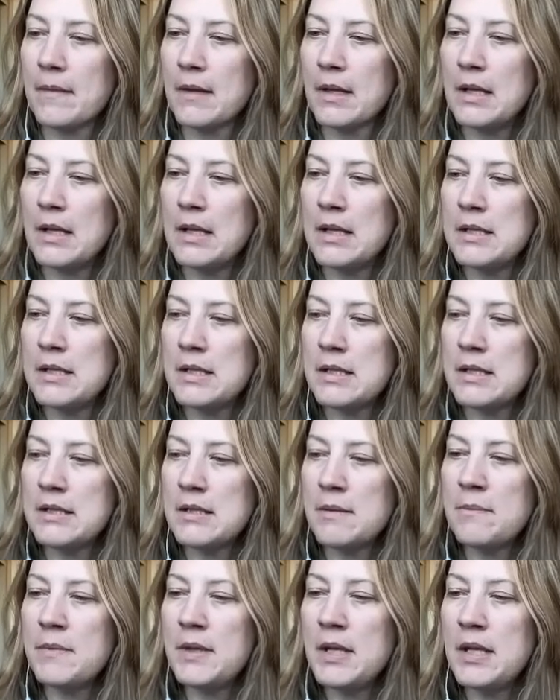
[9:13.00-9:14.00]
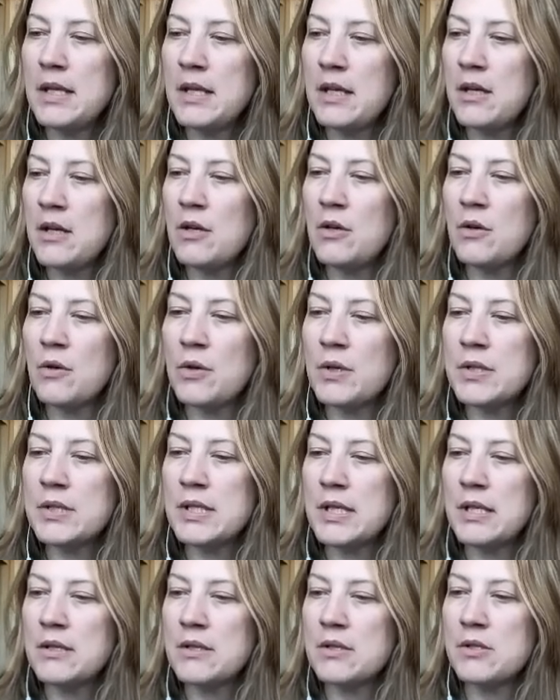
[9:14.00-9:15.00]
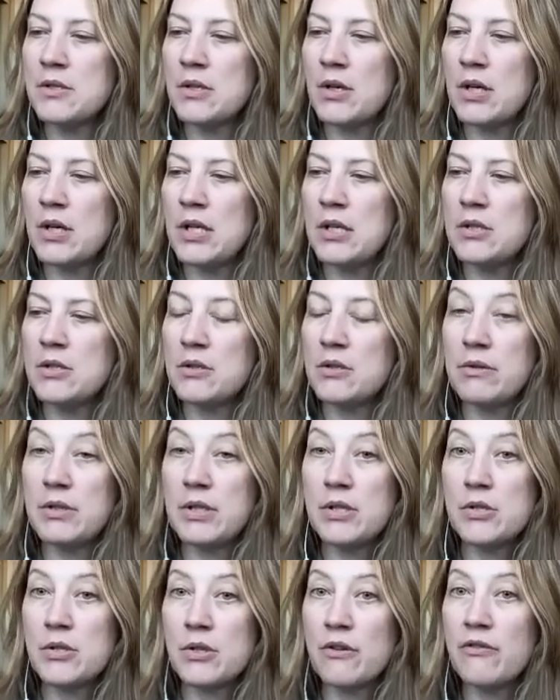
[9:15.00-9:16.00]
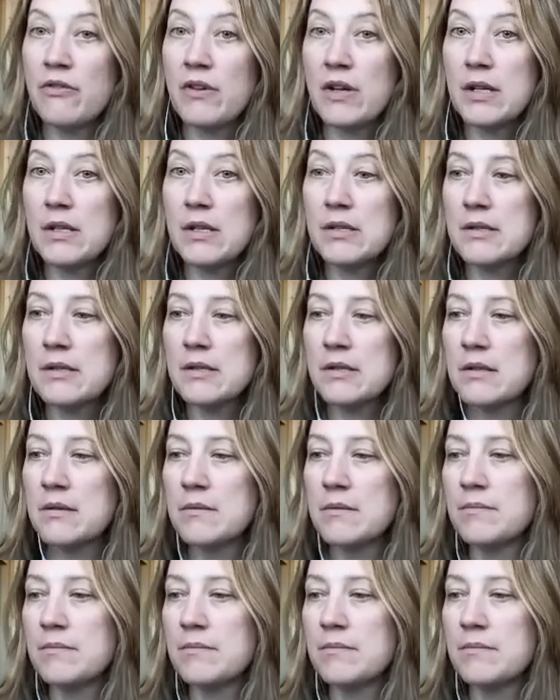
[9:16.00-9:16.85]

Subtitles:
And is it something that you're noticing is starting to resurface?